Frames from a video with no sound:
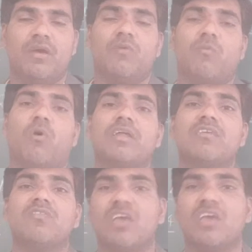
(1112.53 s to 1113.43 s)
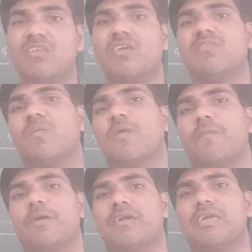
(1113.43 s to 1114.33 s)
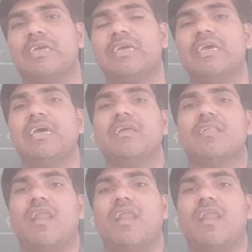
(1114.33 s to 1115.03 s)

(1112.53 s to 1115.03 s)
What is changes the property?